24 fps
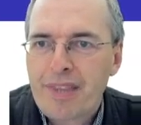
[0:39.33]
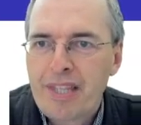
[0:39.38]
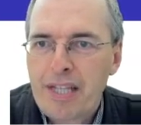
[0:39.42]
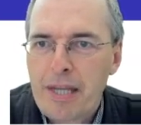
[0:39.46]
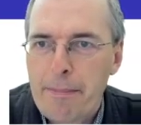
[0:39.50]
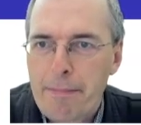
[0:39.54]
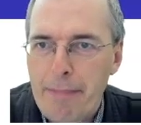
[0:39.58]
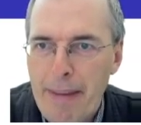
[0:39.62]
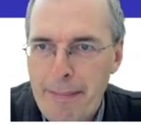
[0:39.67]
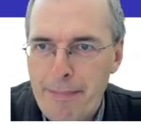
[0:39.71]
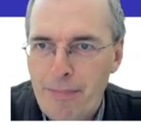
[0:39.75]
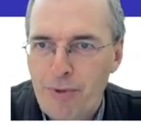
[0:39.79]

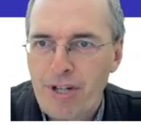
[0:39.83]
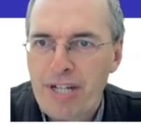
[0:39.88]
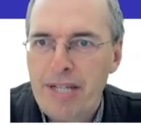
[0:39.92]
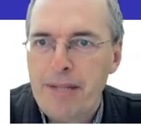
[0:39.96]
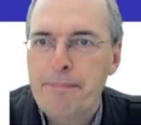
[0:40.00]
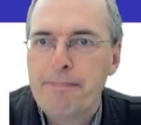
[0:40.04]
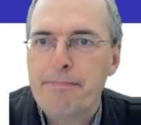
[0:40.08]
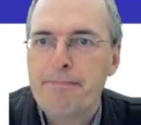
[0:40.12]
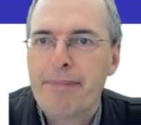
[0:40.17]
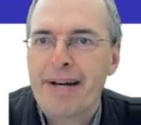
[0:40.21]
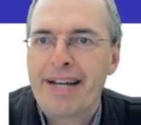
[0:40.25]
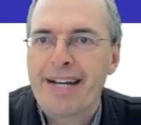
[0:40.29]
memory
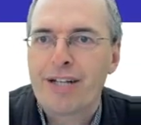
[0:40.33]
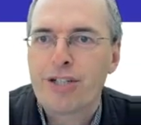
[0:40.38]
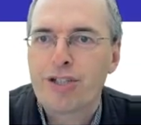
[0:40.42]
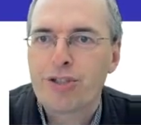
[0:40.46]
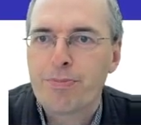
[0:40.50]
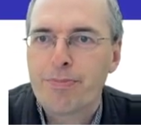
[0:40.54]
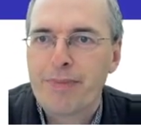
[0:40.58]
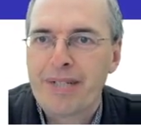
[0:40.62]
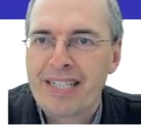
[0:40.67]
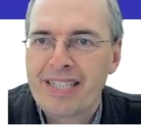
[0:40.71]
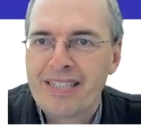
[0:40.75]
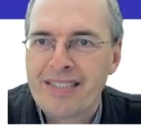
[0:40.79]

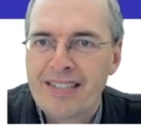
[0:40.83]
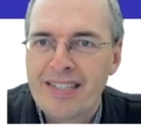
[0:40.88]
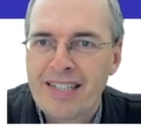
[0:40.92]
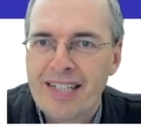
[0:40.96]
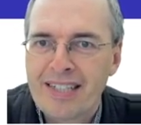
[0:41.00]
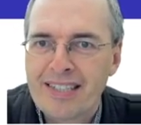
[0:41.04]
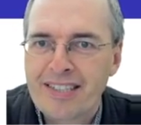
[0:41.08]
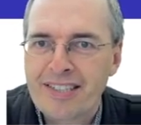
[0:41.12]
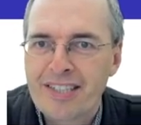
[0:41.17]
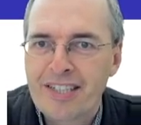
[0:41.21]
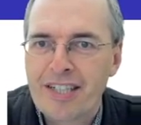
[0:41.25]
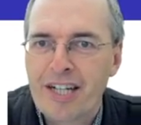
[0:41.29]
management. It
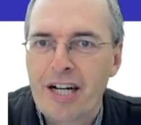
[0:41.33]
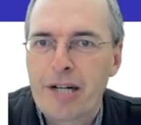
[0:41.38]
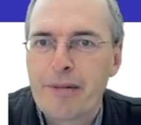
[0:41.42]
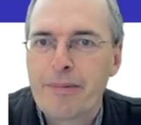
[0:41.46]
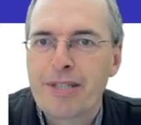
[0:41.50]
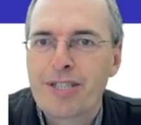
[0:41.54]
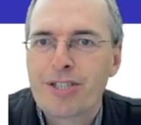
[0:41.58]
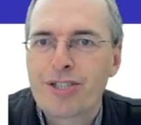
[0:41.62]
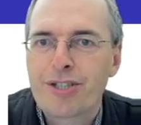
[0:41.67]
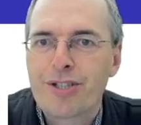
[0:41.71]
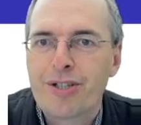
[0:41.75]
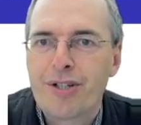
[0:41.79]
has a
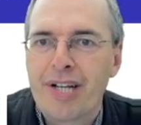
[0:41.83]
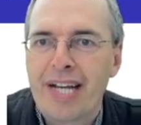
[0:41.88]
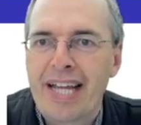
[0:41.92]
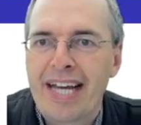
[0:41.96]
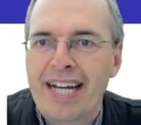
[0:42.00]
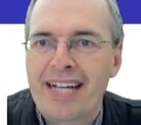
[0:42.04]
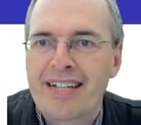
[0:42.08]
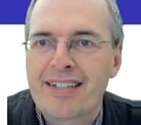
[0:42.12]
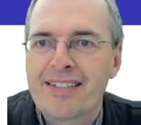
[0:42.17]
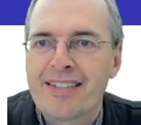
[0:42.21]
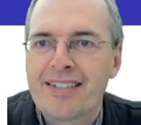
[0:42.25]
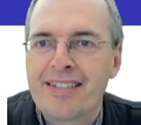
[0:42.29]
garbage
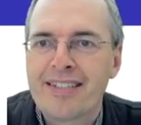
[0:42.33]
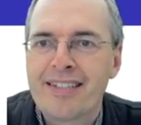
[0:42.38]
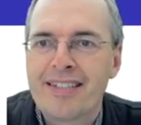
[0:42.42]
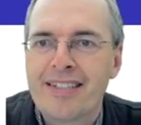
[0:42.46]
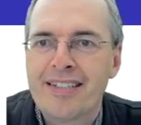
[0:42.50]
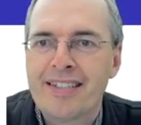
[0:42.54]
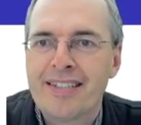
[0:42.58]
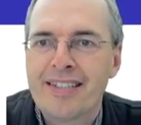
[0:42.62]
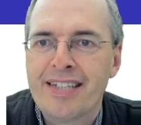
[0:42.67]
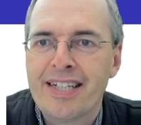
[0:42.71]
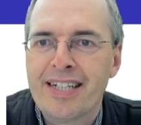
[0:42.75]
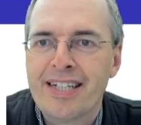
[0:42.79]
collector,
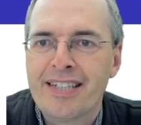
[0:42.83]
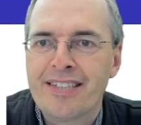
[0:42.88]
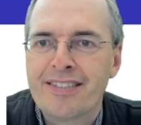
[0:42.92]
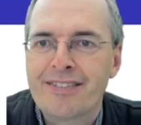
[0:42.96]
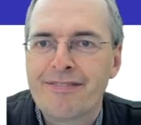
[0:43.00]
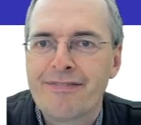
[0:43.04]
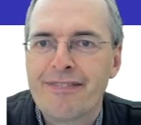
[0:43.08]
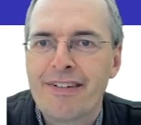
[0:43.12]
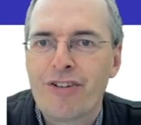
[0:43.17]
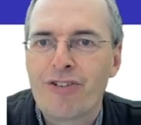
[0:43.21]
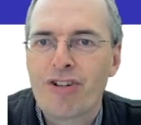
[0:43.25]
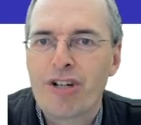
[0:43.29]
it
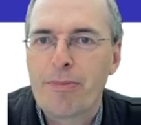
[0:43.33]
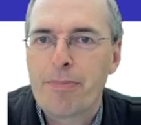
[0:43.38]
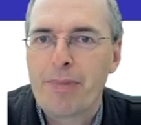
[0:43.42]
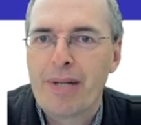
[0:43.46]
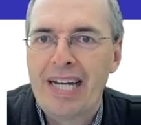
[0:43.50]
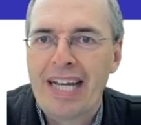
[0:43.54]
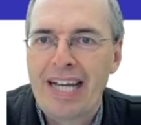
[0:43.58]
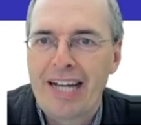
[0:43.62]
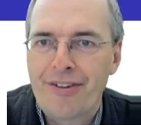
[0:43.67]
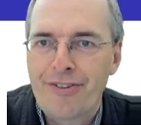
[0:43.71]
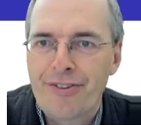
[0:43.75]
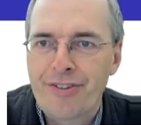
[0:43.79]
has variable
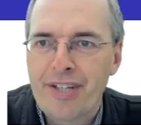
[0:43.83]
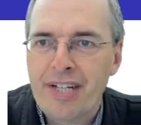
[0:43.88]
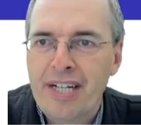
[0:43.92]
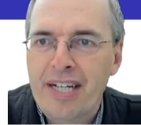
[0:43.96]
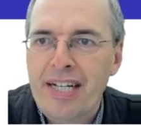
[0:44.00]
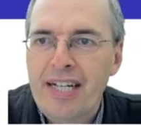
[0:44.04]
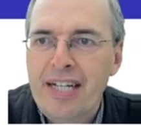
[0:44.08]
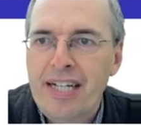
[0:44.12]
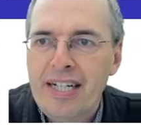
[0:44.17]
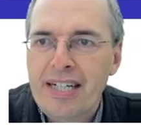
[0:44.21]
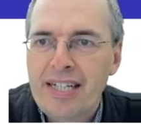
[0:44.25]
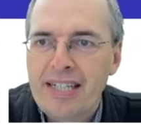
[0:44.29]
length
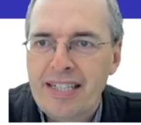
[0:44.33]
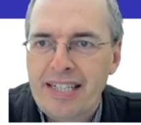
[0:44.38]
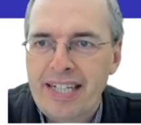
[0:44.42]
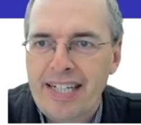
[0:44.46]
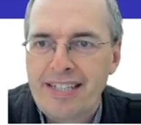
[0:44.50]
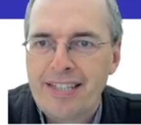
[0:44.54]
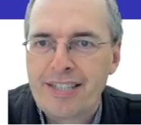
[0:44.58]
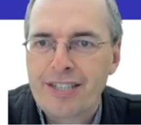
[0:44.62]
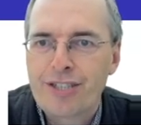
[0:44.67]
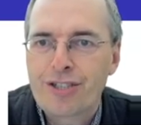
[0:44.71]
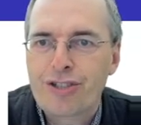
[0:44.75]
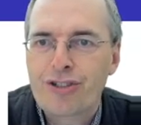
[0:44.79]

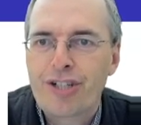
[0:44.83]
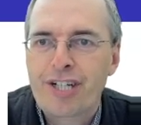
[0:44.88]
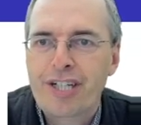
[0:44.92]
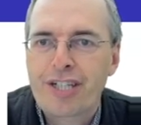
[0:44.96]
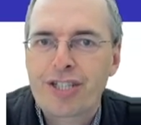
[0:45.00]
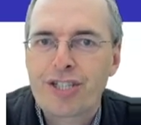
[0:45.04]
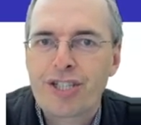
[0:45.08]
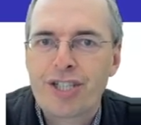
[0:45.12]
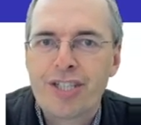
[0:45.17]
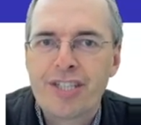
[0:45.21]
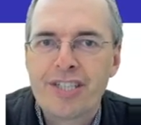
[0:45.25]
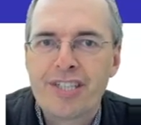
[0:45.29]
data
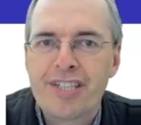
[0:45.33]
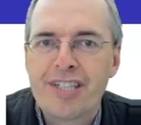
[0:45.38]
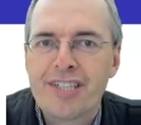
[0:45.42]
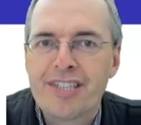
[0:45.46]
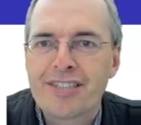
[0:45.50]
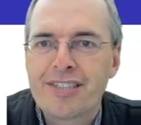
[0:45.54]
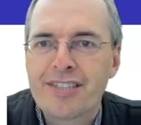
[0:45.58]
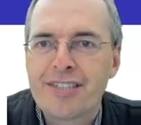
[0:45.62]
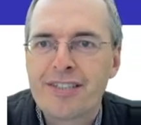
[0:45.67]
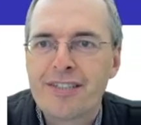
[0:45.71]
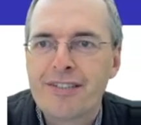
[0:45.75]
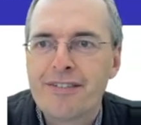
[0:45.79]
structure, it
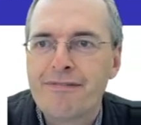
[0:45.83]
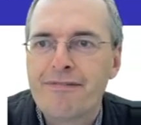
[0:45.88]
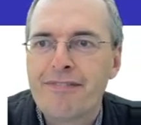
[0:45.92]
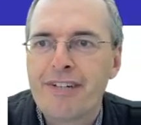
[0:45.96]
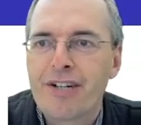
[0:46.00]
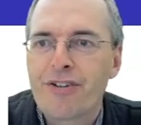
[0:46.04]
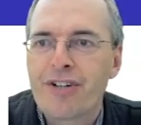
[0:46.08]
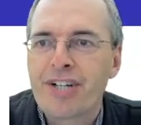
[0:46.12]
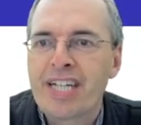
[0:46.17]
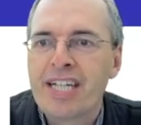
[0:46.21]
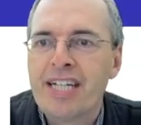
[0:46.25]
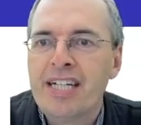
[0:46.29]
has a
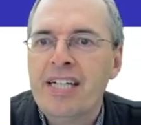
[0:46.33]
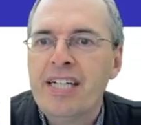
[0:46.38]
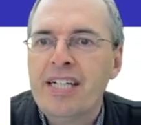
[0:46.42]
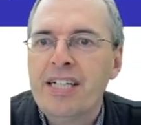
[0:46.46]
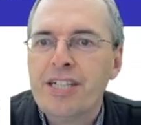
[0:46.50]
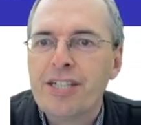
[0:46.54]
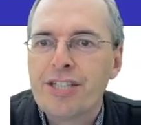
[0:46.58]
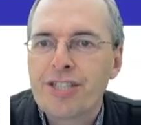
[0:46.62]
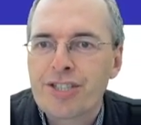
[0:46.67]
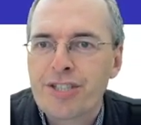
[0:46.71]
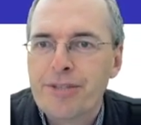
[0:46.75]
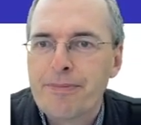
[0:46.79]
very
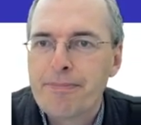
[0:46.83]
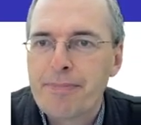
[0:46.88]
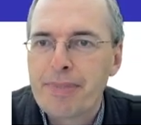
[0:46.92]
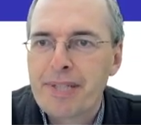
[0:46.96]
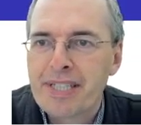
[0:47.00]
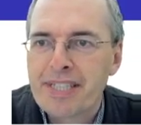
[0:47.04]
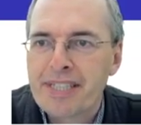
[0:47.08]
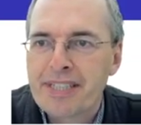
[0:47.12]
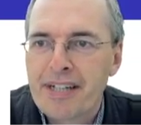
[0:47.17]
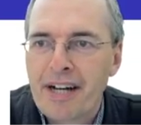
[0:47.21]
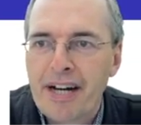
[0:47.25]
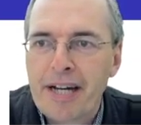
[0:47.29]

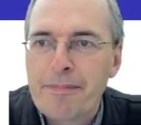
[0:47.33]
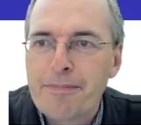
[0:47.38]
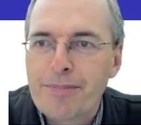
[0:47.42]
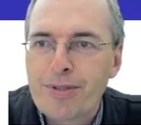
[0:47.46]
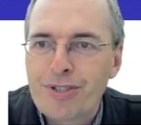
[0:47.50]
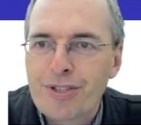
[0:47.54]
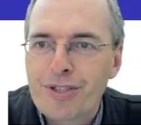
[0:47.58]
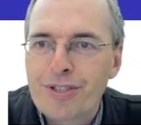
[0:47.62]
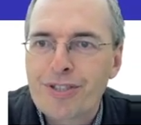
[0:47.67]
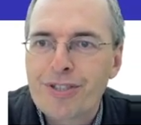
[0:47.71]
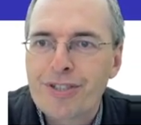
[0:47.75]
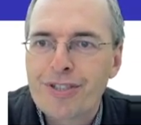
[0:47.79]
simple type
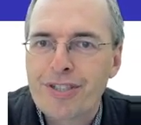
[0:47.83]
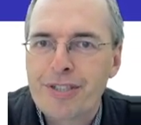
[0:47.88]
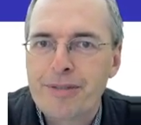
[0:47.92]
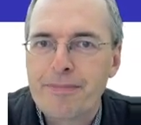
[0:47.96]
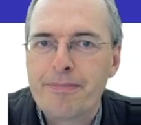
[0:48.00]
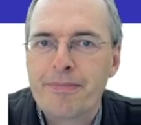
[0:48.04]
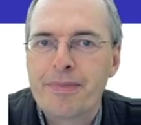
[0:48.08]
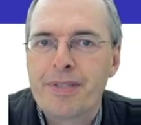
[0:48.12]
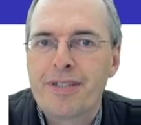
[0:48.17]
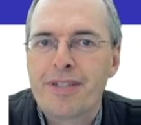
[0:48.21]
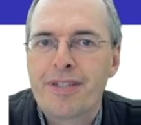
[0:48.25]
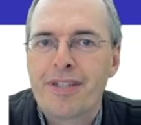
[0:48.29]

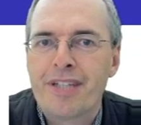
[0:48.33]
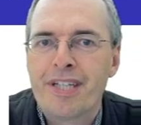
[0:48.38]
system.